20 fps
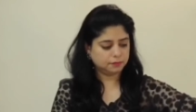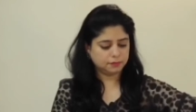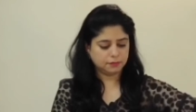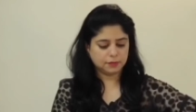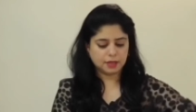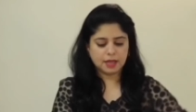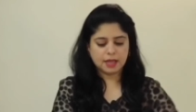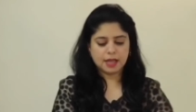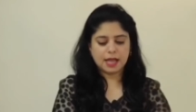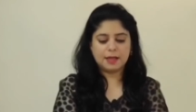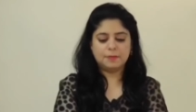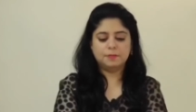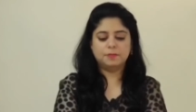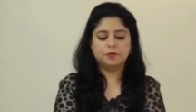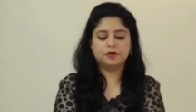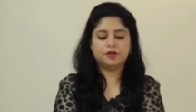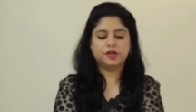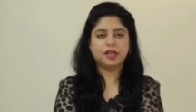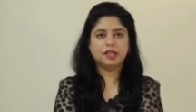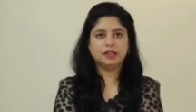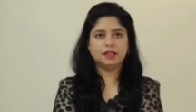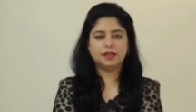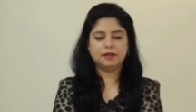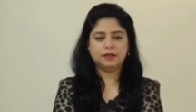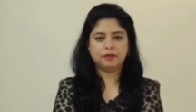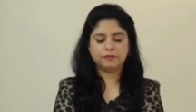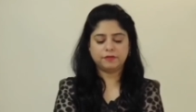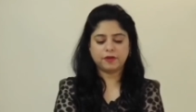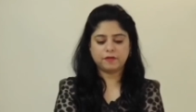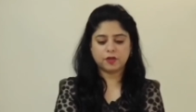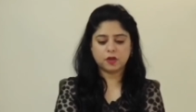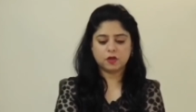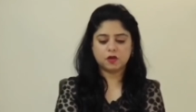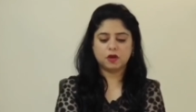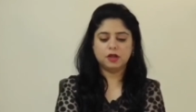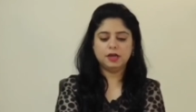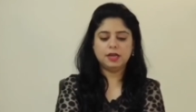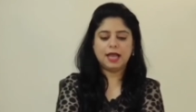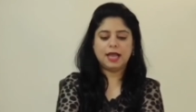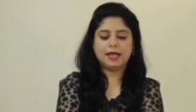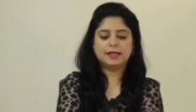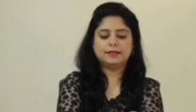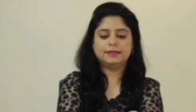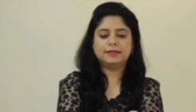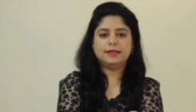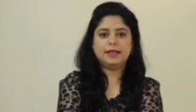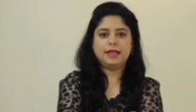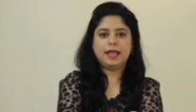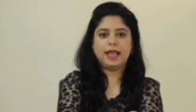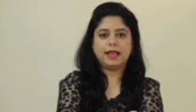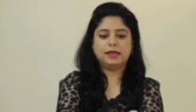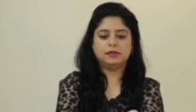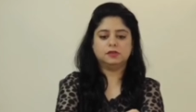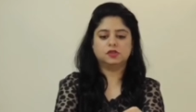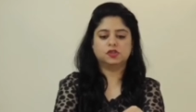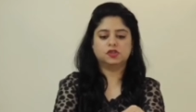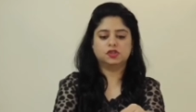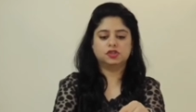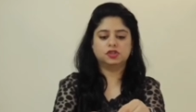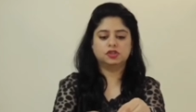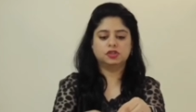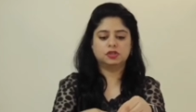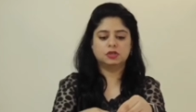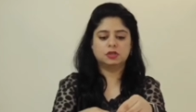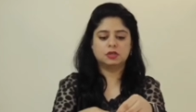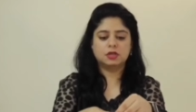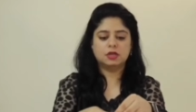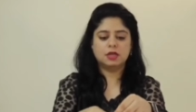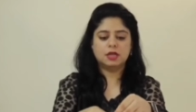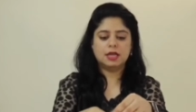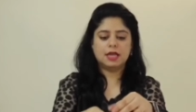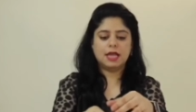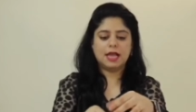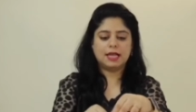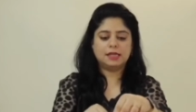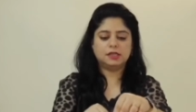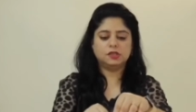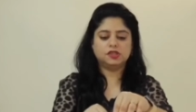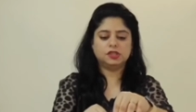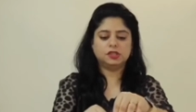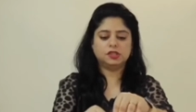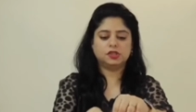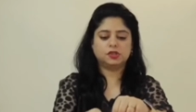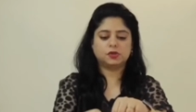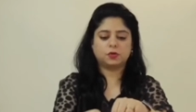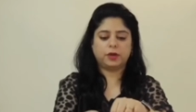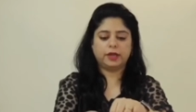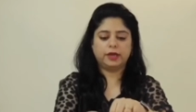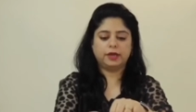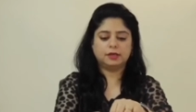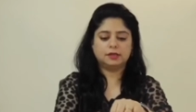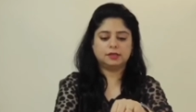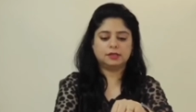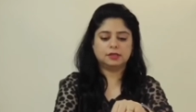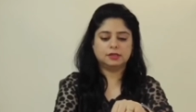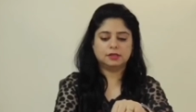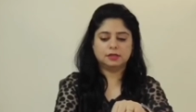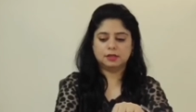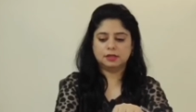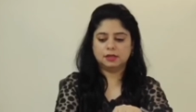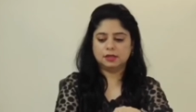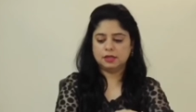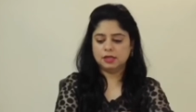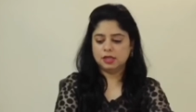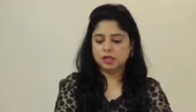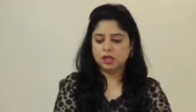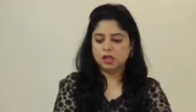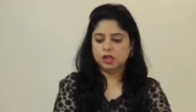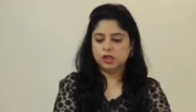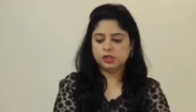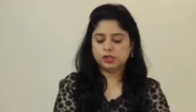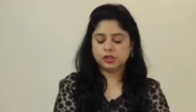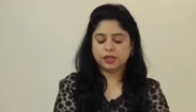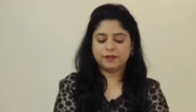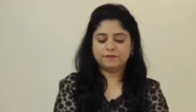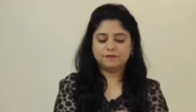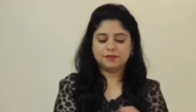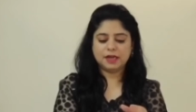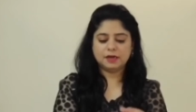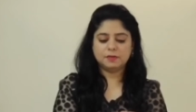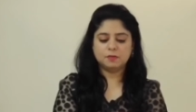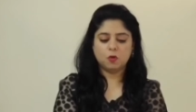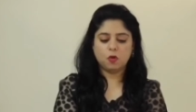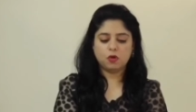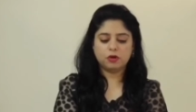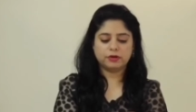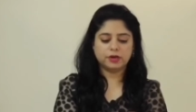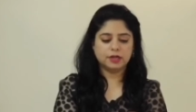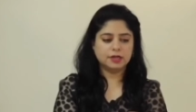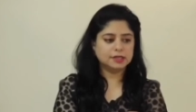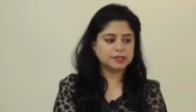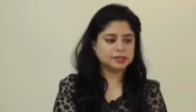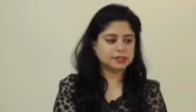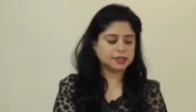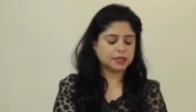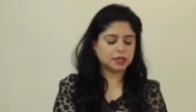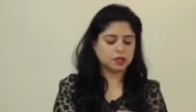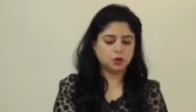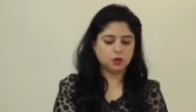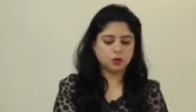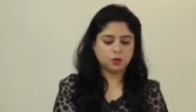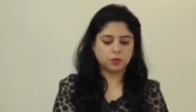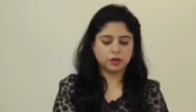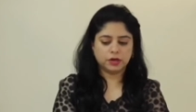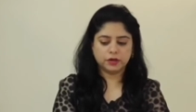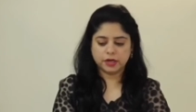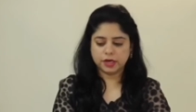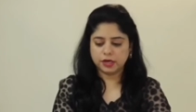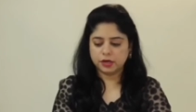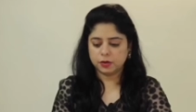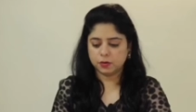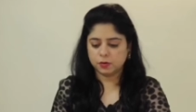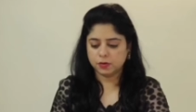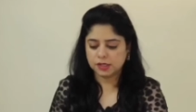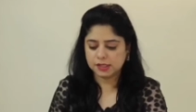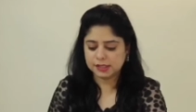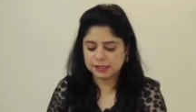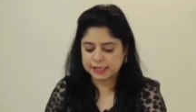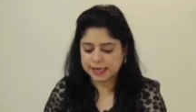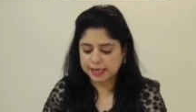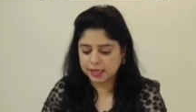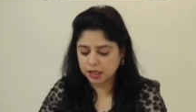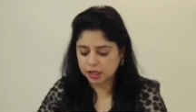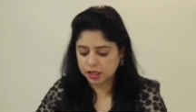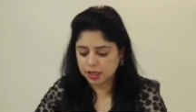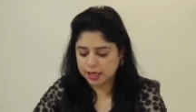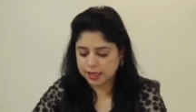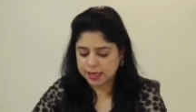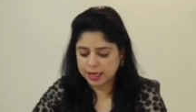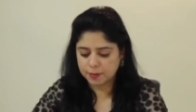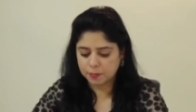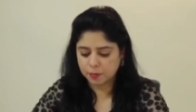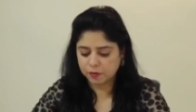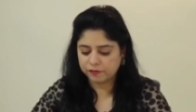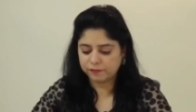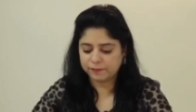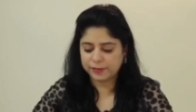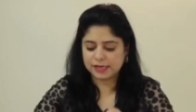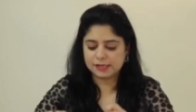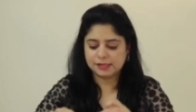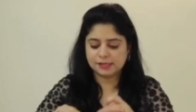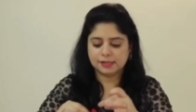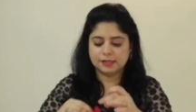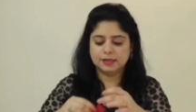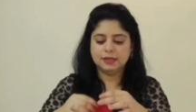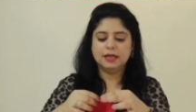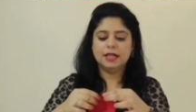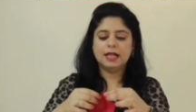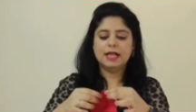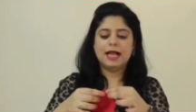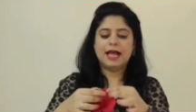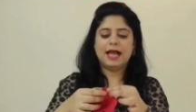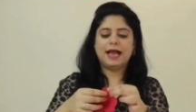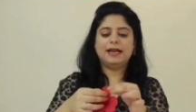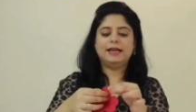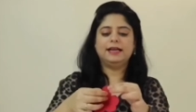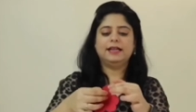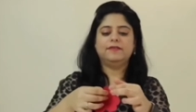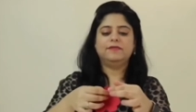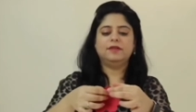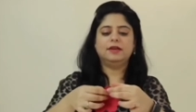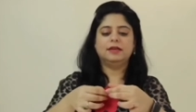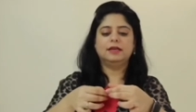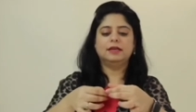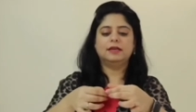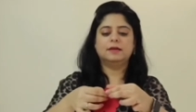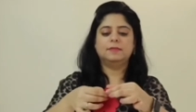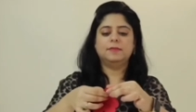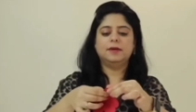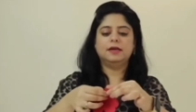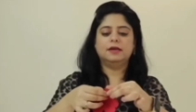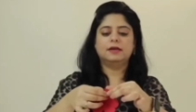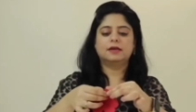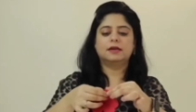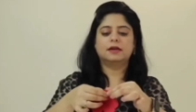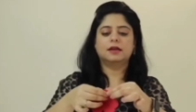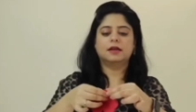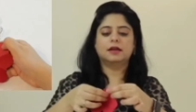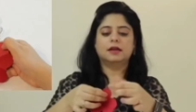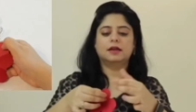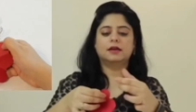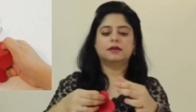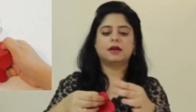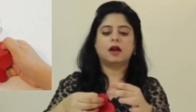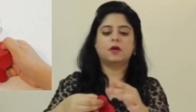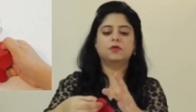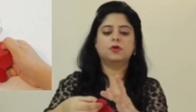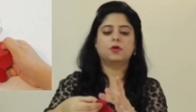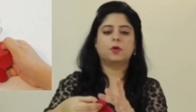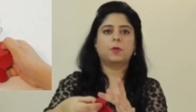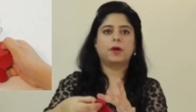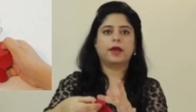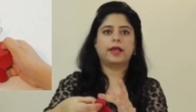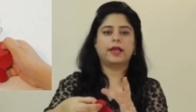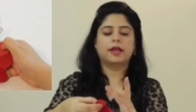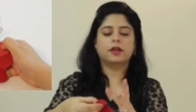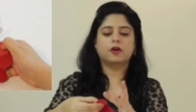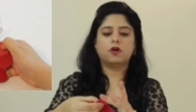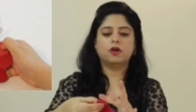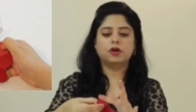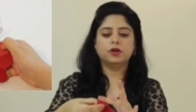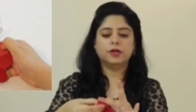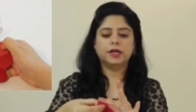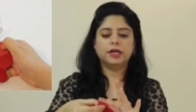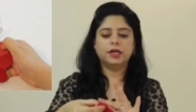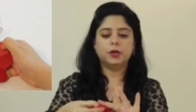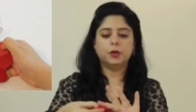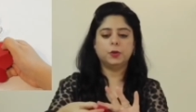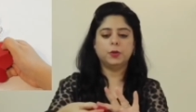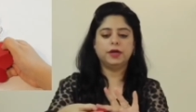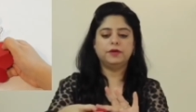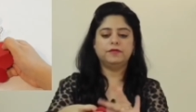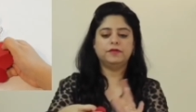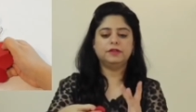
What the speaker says: I'm putting the Fevicol at the edge and just join it. To give that more realistic look, what you can do is take a help of pencil and give a little bit round over here, or you can do it with